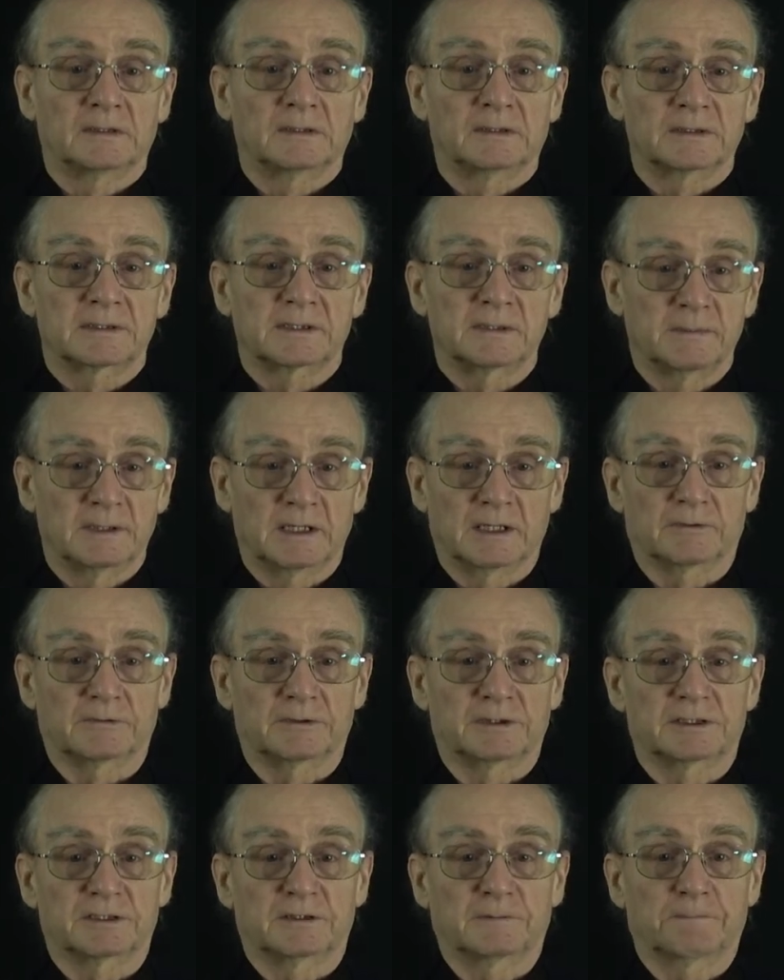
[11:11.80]

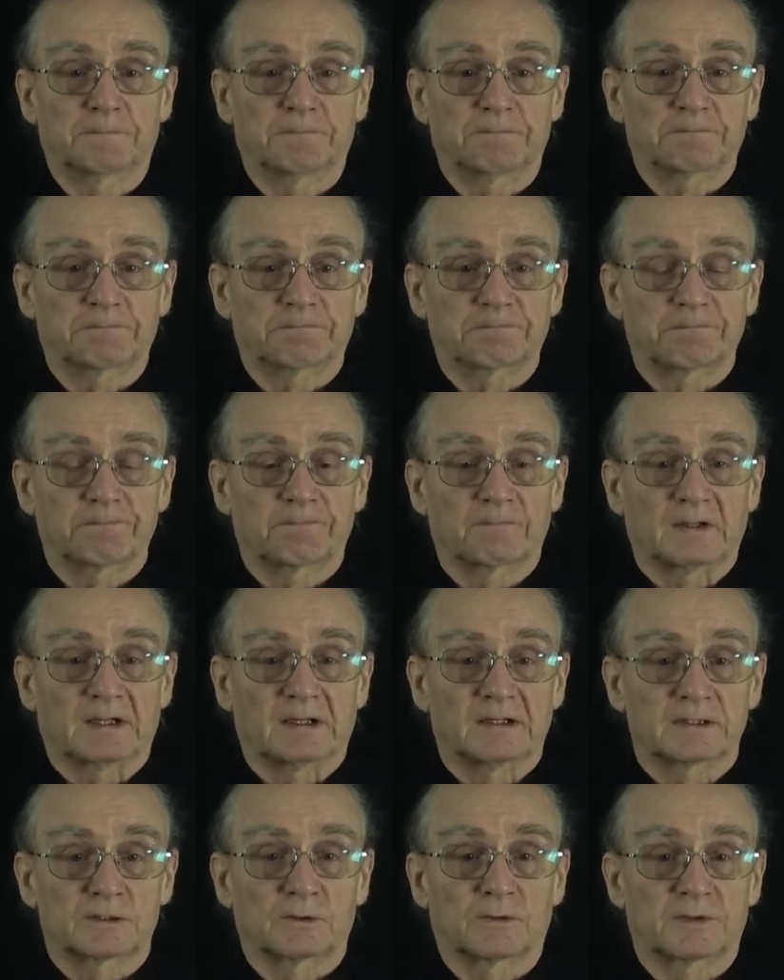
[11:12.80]
similarity.
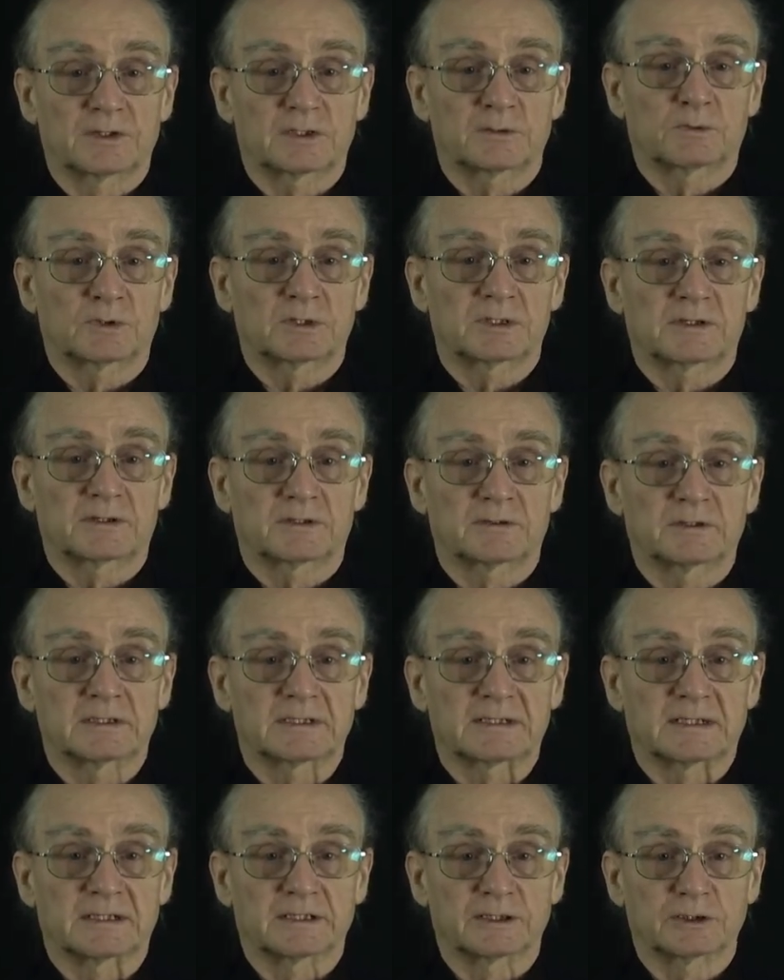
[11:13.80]
So this was a
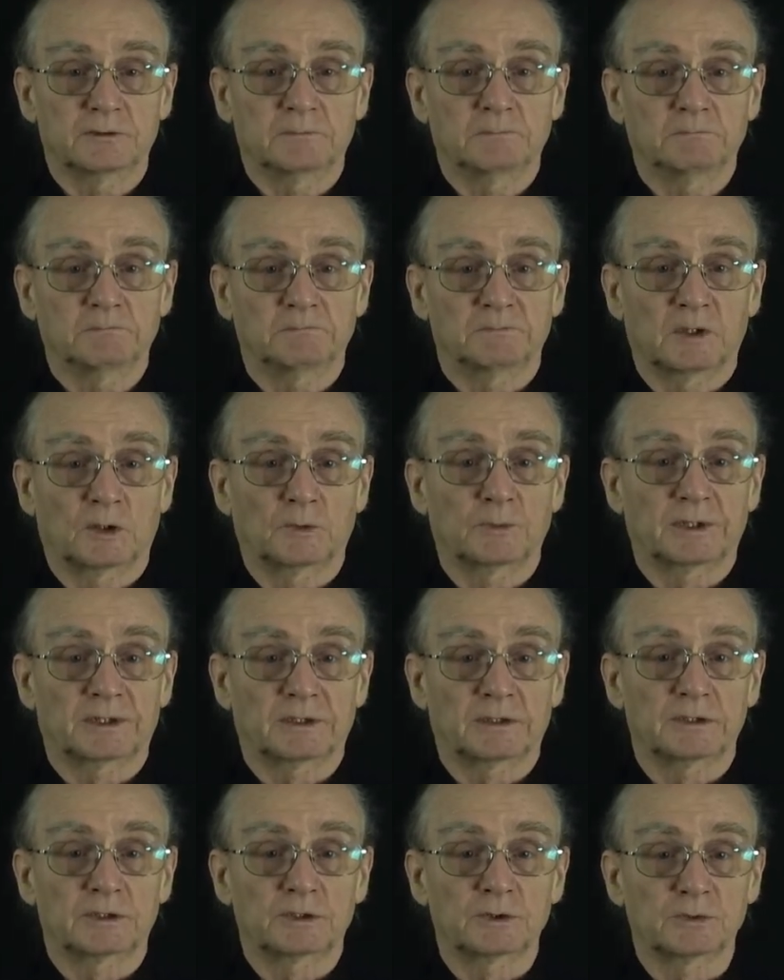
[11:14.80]
translation. Now we
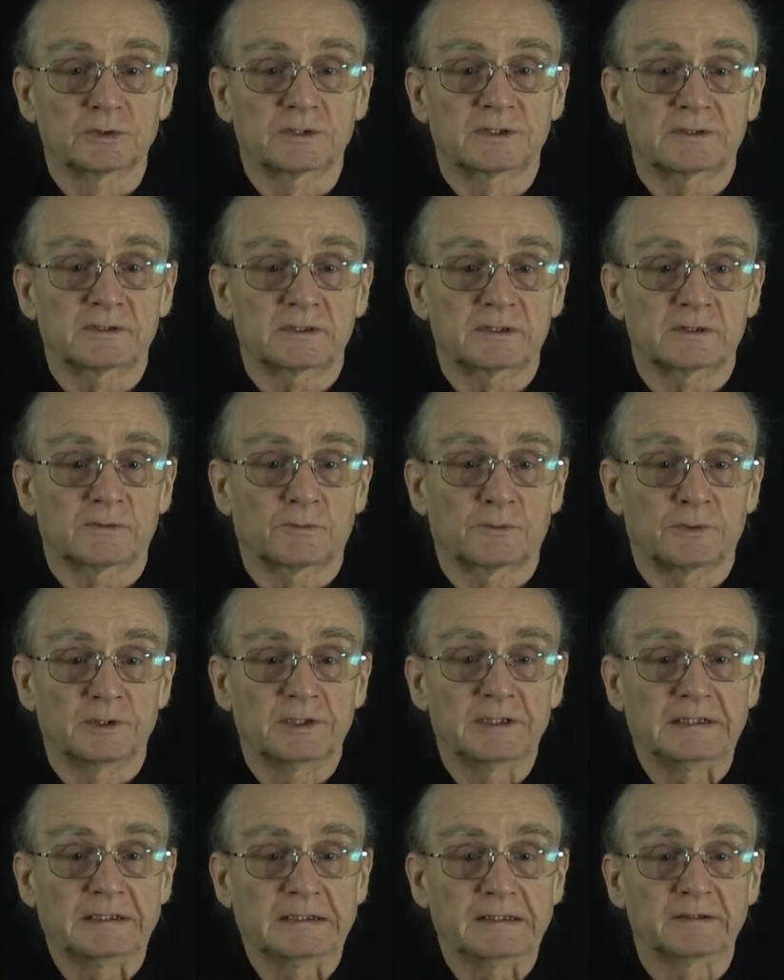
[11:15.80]
can use this if we
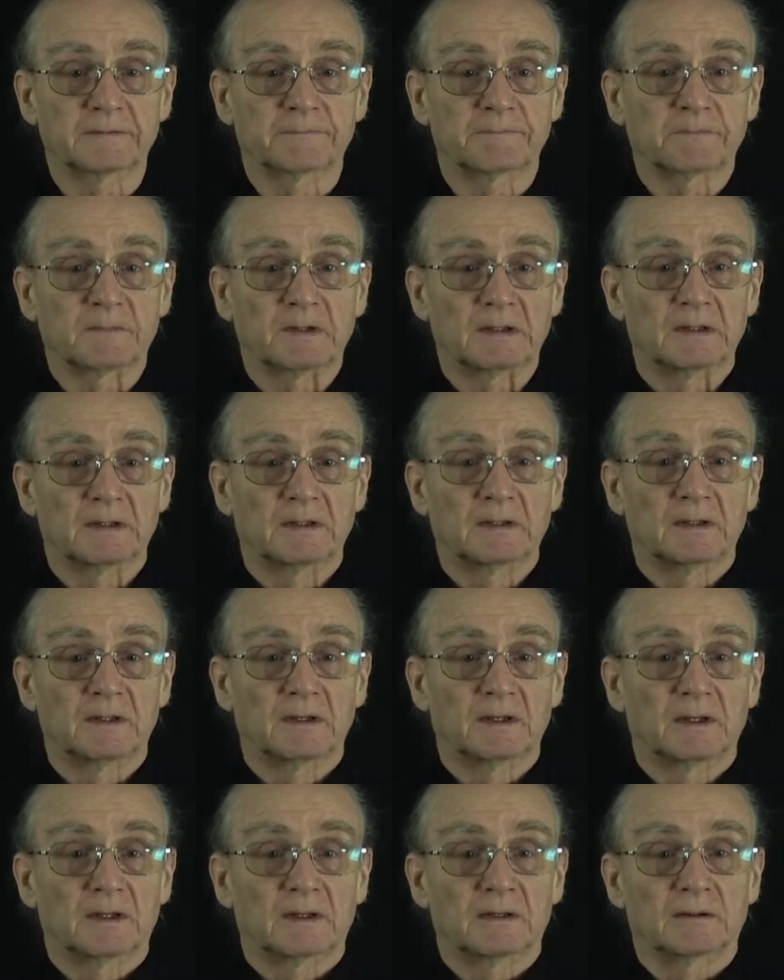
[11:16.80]
need.
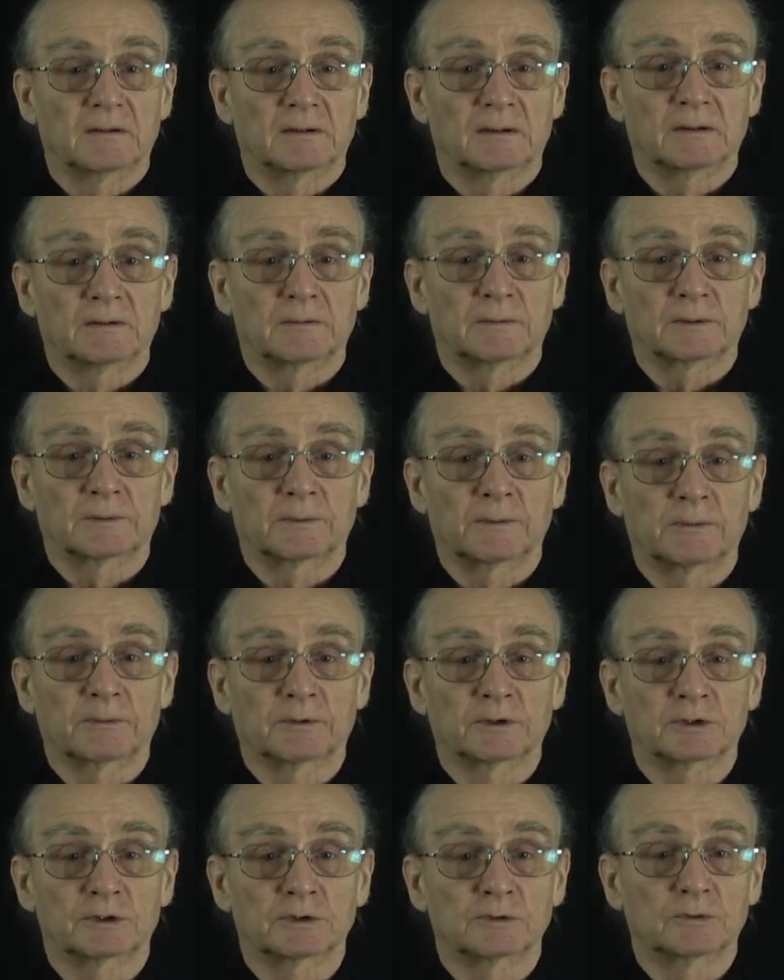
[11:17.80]
What we
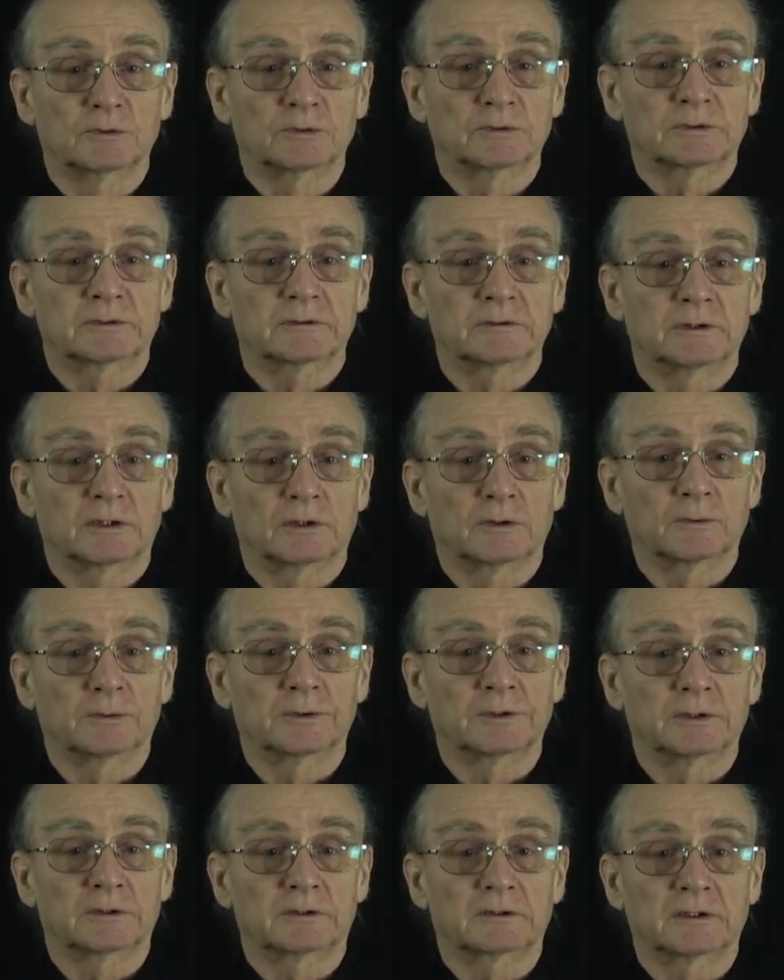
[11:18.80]
will do is now
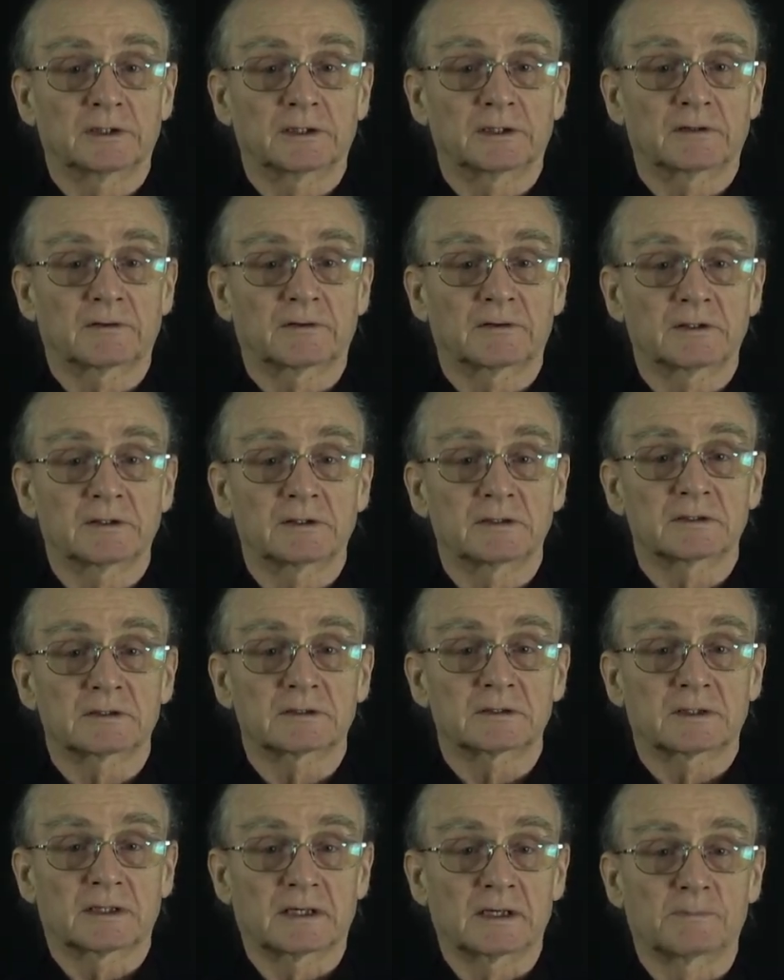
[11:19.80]
we take the
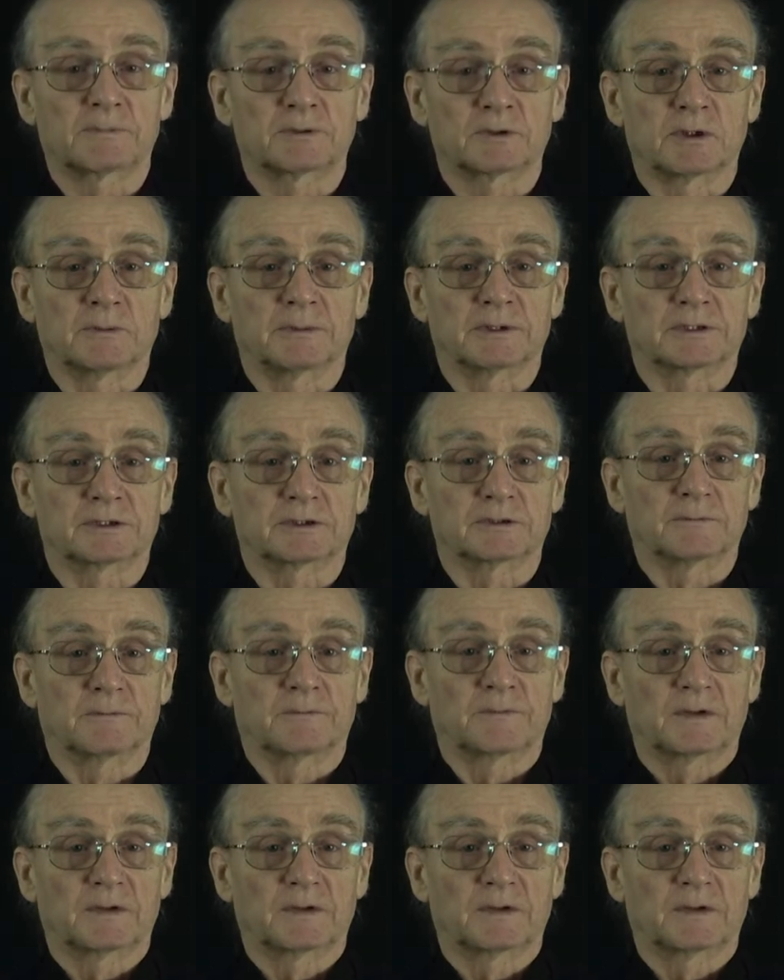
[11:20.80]
scale parameter.